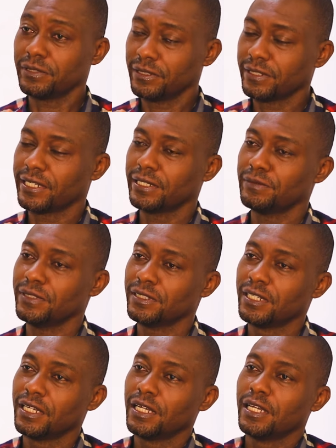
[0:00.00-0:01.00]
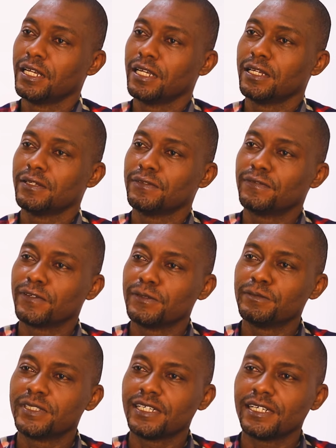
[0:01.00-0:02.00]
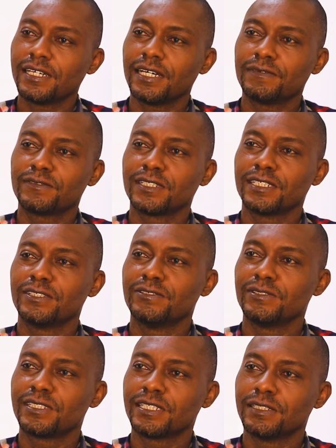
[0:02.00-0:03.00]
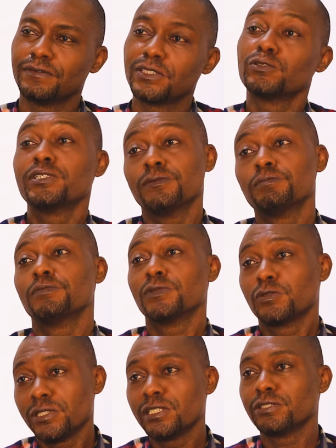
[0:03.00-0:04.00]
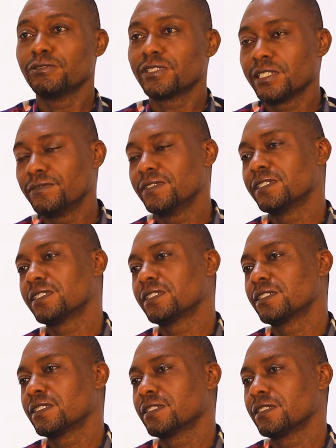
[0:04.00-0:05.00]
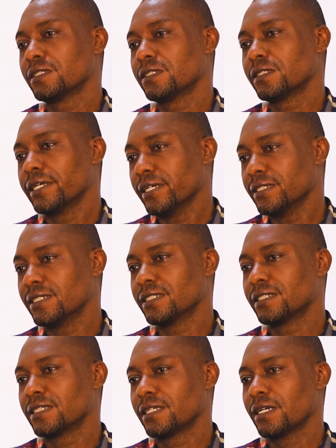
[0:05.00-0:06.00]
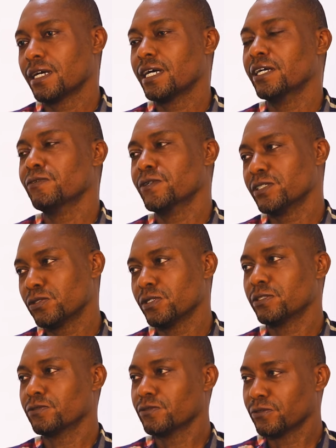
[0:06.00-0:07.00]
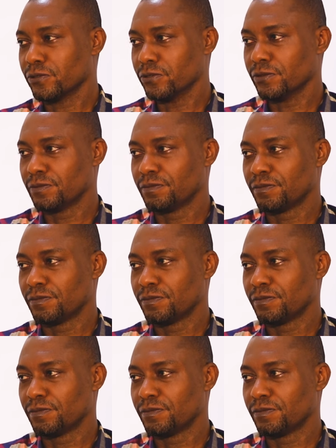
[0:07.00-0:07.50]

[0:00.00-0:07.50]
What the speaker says: Benin Kebbi. From there, after youth service, during the youth service days, I went to Argungu.